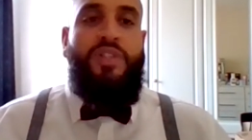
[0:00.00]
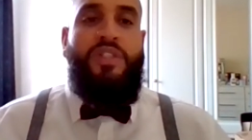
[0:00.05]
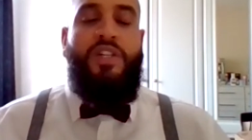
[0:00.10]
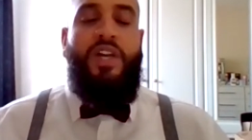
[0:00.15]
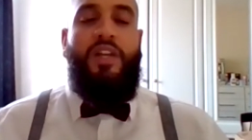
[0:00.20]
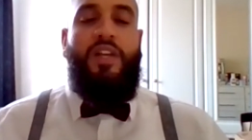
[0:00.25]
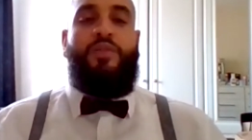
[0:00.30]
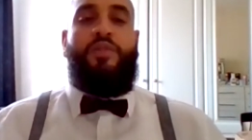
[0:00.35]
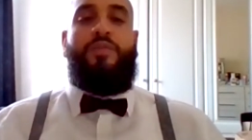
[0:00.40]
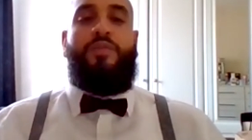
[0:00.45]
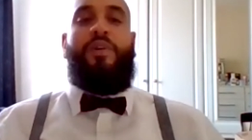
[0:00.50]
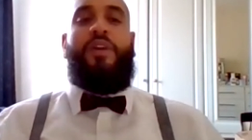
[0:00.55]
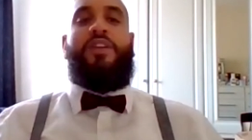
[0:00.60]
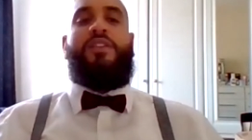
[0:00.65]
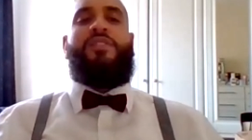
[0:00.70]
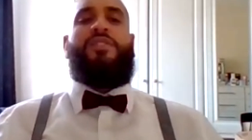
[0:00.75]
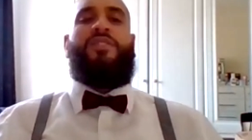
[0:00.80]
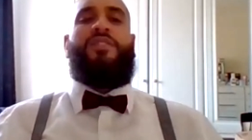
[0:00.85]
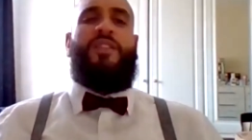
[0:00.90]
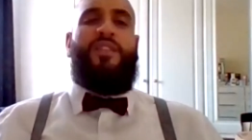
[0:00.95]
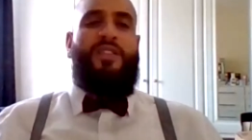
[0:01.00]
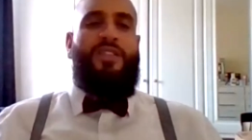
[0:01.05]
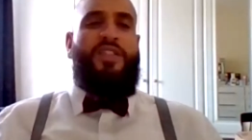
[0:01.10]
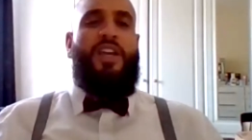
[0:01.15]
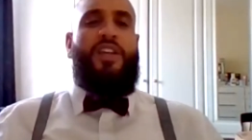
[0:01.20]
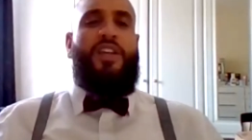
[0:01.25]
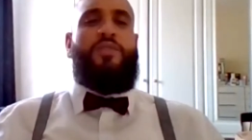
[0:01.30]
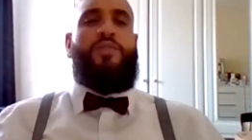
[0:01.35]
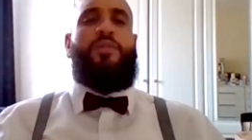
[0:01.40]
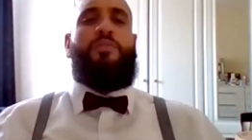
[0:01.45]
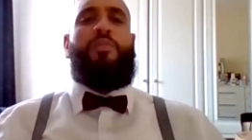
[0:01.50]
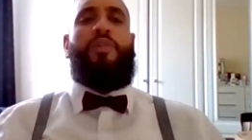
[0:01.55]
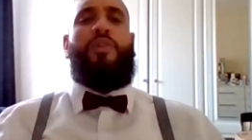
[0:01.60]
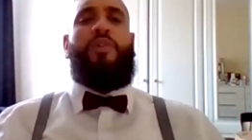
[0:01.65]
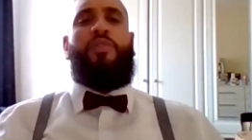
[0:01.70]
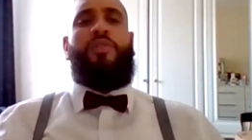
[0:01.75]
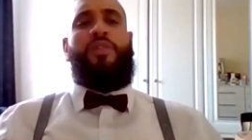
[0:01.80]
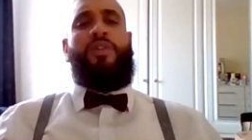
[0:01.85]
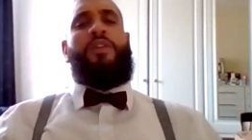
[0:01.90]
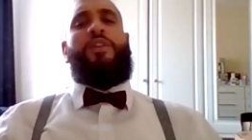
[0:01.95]
reach out to him, Ace. Chat to him,
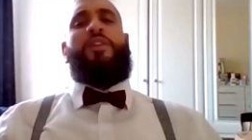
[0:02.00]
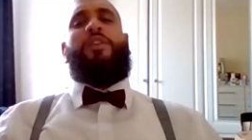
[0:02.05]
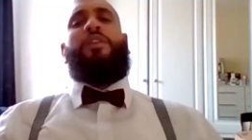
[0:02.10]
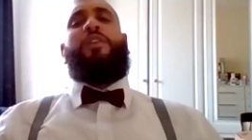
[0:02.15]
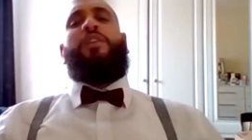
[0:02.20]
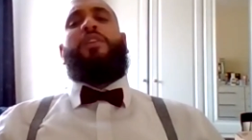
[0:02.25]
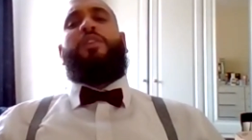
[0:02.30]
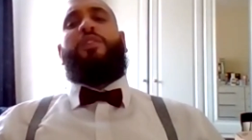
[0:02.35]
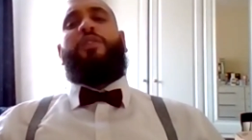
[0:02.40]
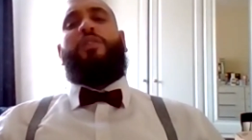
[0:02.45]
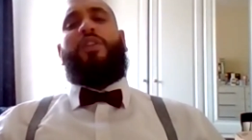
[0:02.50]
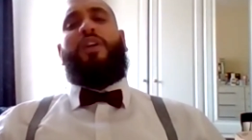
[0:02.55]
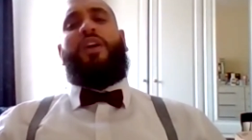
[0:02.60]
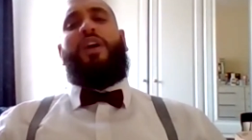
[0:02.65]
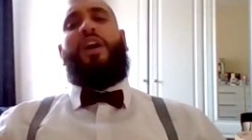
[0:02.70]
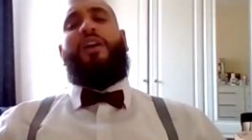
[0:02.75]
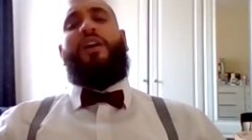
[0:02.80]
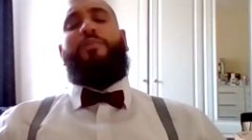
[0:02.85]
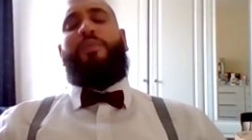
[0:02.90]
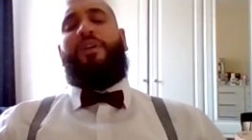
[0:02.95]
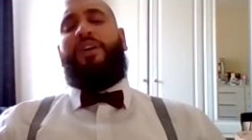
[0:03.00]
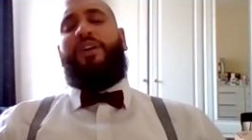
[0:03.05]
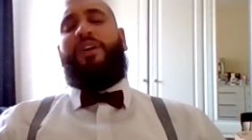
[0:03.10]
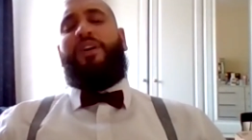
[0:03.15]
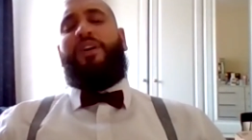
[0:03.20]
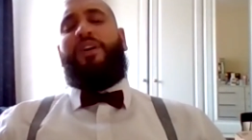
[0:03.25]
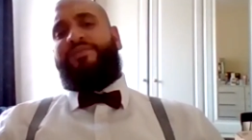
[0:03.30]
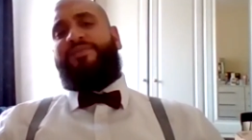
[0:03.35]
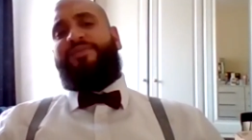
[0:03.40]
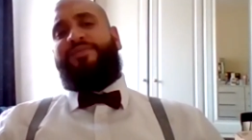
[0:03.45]
bro. You're the guy, man.